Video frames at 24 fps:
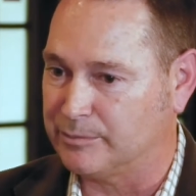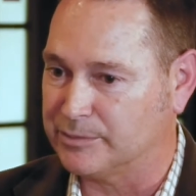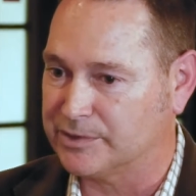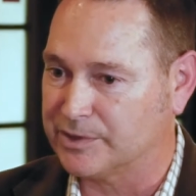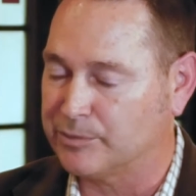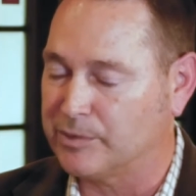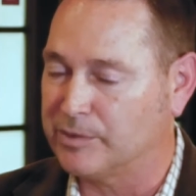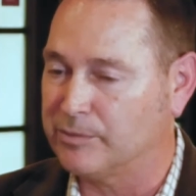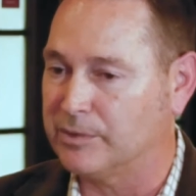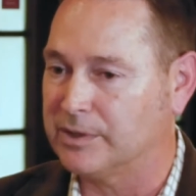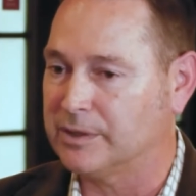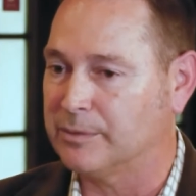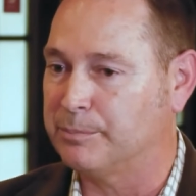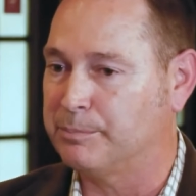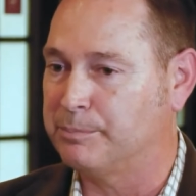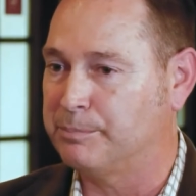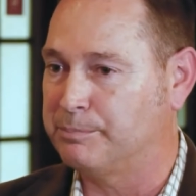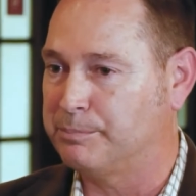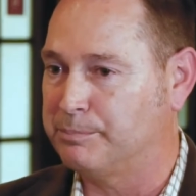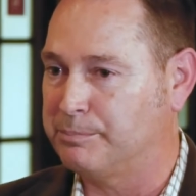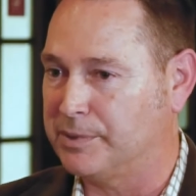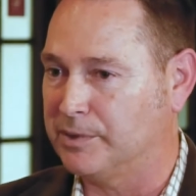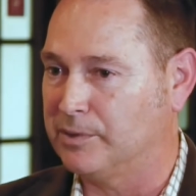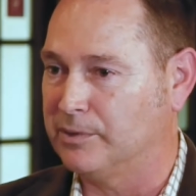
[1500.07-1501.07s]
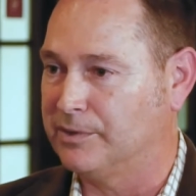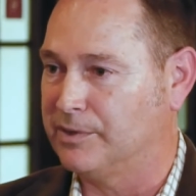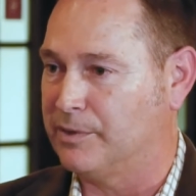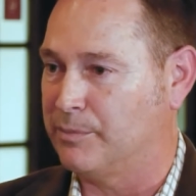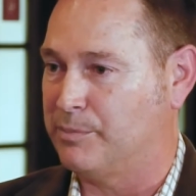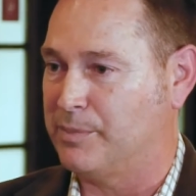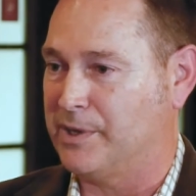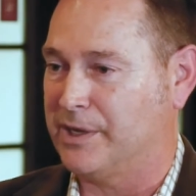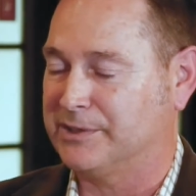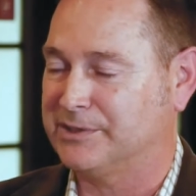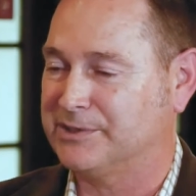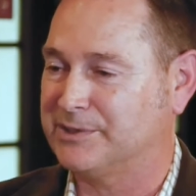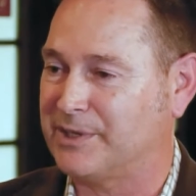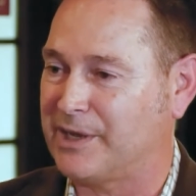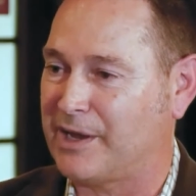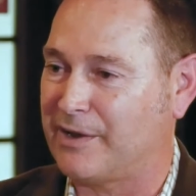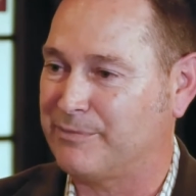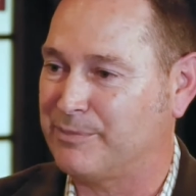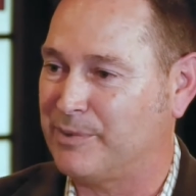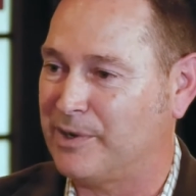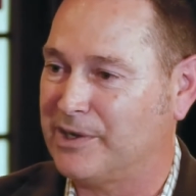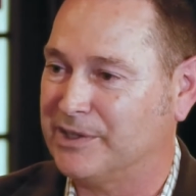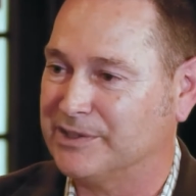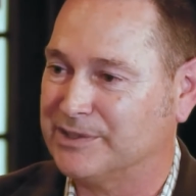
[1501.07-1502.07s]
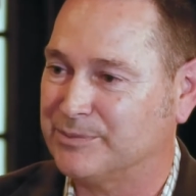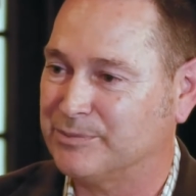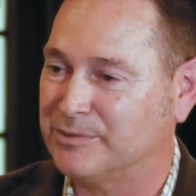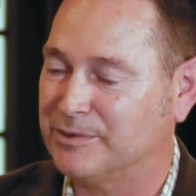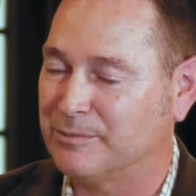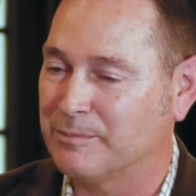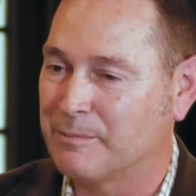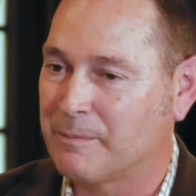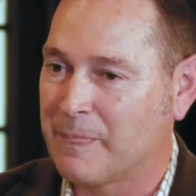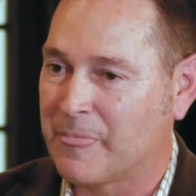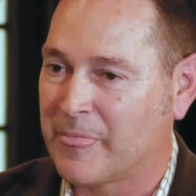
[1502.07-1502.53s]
So we want to build the best staff possible.